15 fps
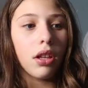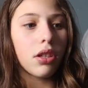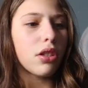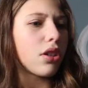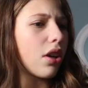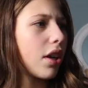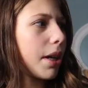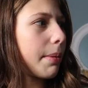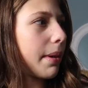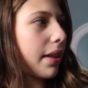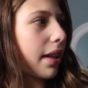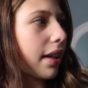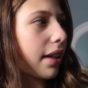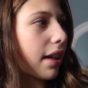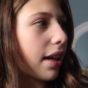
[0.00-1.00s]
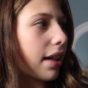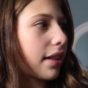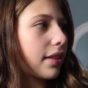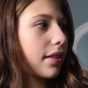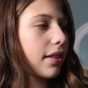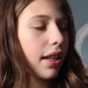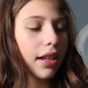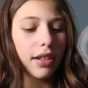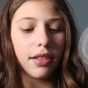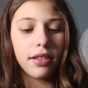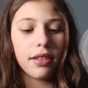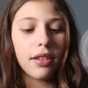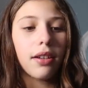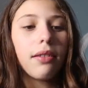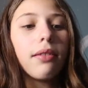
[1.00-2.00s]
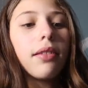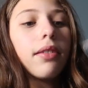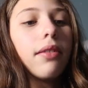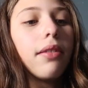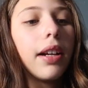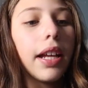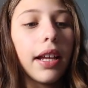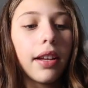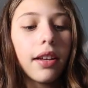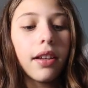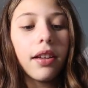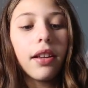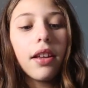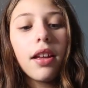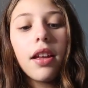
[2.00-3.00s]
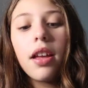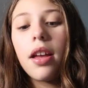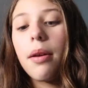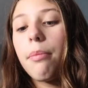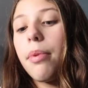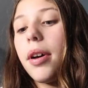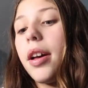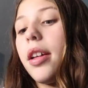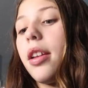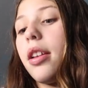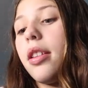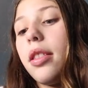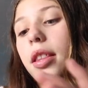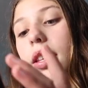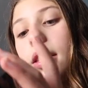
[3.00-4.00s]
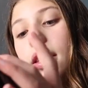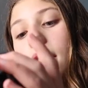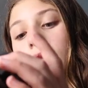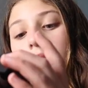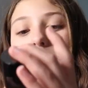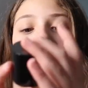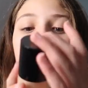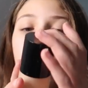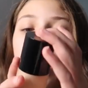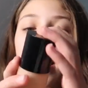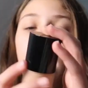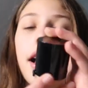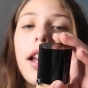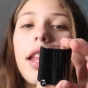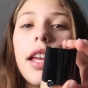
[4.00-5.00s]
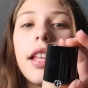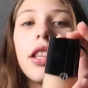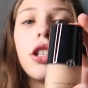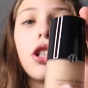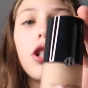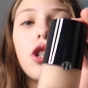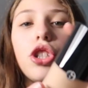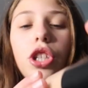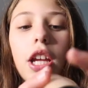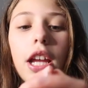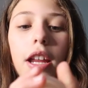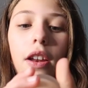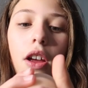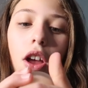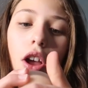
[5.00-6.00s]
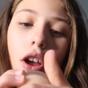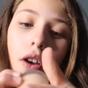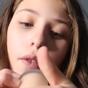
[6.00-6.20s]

Sorry about that, guys. That is so annoying. But this is it. I got it in the shade